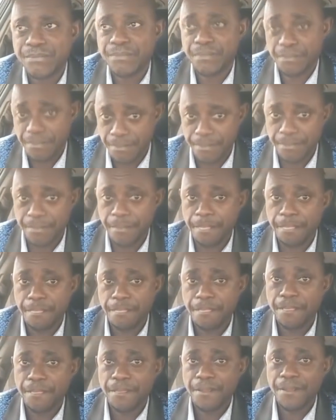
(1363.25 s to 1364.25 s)

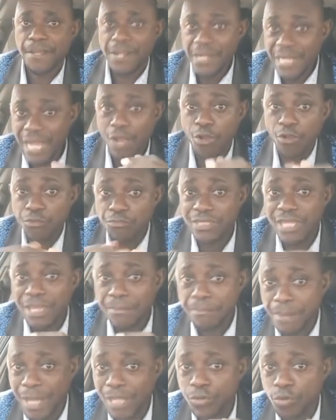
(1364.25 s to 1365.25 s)
now go they
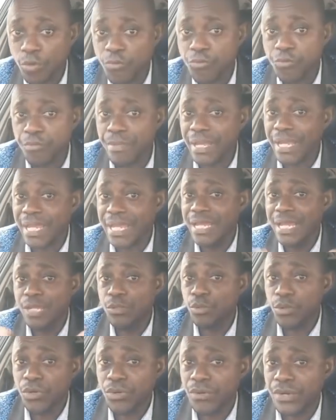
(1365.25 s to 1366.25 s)
part of making
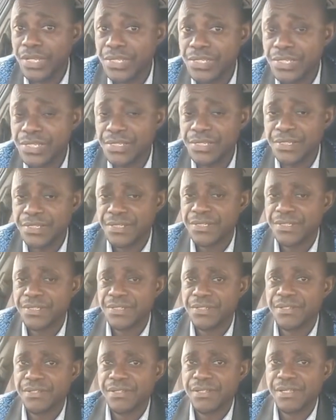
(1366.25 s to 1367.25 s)
EDO great.
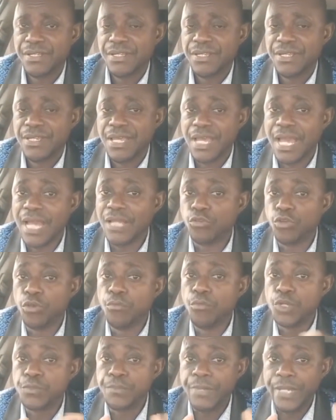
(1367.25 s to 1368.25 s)
EDO
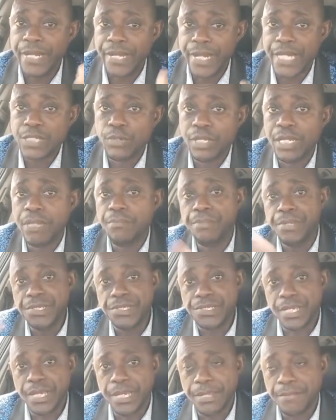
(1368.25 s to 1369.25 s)
must be great when it be
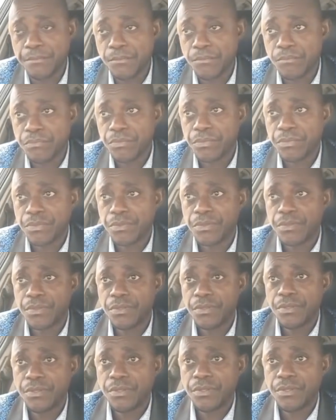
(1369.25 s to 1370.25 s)
say,
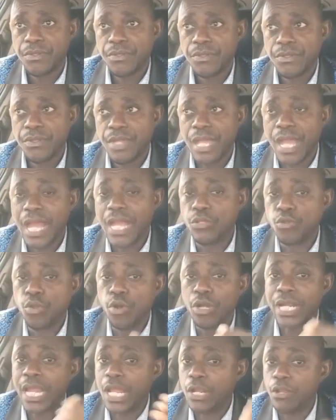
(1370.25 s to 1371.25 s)

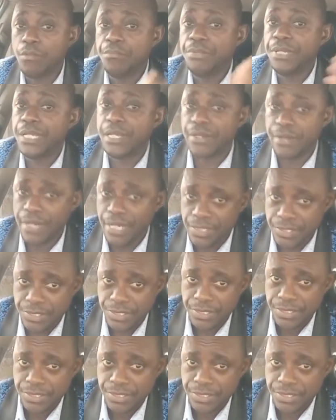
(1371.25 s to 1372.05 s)
EDO cannot be great